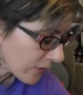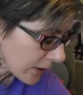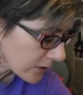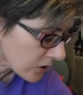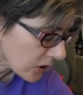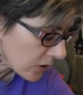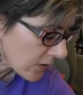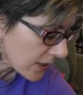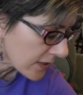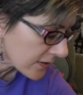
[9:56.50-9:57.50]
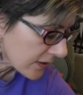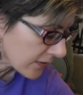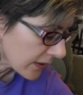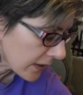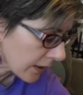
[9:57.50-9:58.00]
forgot to show you these in
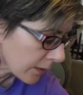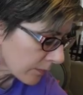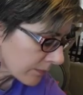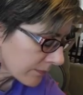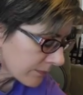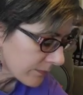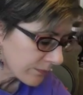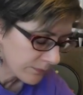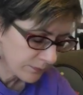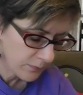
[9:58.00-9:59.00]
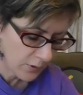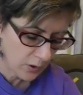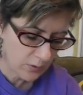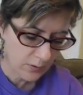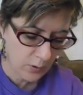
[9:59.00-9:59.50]
the, um, the,
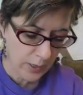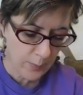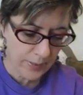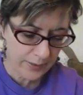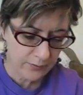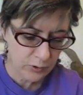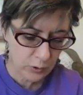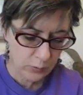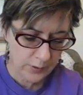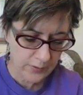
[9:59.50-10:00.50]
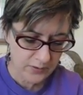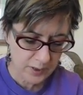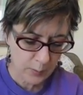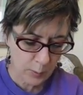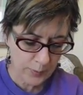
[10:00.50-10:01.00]
the grab bag of jewelry. There's a
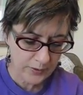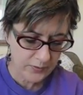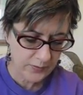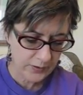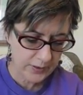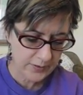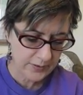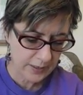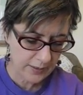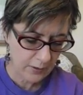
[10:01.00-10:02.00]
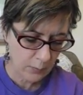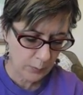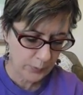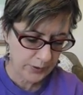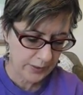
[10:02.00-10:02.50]
couple of pairs of earrings that I thought were
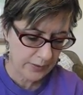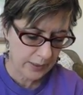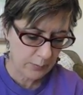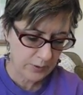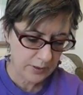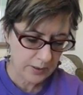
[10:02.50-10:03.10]
pretty that I would